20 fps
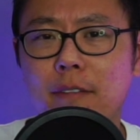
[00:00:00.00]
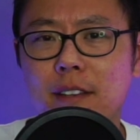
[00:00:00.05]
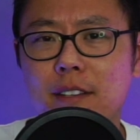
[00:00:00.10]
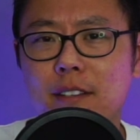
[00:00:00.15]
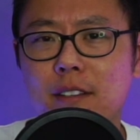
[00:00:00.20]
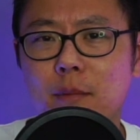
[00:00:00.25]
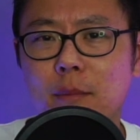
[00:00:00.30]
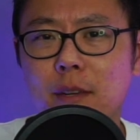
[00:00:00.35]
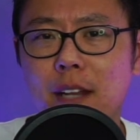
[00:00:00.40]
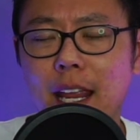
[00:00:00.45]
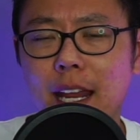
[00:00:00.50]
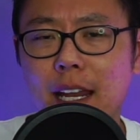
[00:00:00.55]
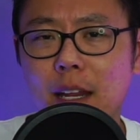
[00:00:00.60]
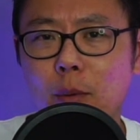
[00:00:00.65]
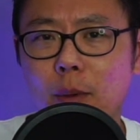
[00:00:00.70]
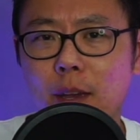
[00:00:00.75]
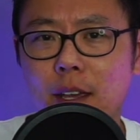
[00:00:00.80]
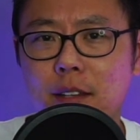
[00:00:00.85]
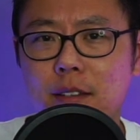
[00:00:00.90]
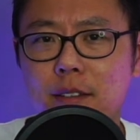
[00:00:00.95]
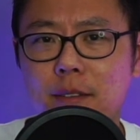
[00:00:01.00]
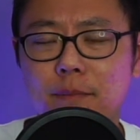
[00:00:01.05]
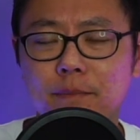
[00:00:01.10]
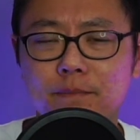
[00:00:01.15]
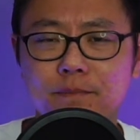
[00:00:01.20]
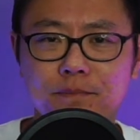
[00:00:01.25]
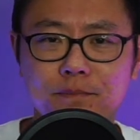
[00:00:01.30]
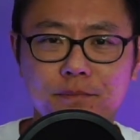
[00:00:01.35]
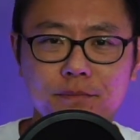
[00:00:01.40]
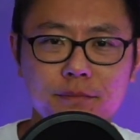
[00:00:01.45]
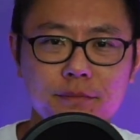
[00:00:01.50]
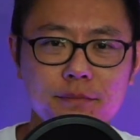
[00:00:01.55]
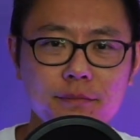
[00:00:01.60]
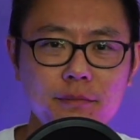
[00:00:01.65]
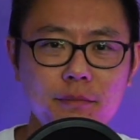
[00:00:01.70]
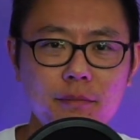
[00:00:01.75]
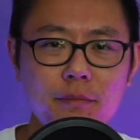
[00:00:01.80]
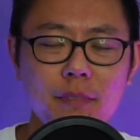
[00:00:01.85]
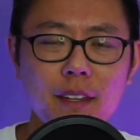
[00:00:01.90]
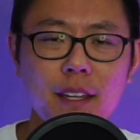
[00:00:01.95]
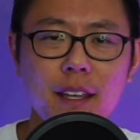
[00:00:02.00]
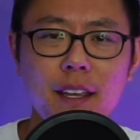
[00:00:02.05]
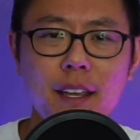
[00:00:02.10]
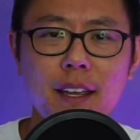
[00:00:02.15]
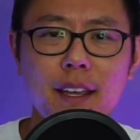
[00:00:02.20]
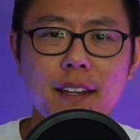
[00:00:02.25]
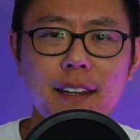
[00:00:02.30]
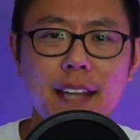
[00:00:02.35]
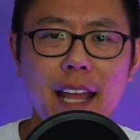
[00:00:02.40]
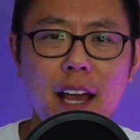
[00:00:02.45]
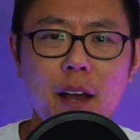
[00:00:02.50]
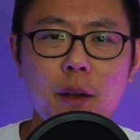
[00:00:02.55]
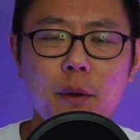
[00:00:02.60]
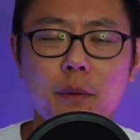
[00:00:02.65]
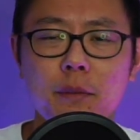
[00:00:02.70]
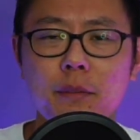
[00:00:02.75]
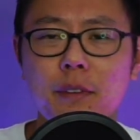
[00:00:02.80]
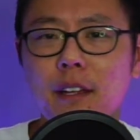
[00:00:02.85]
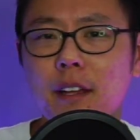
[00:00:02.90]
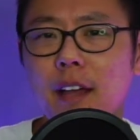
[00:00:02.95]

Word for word: estimate anyways. Now,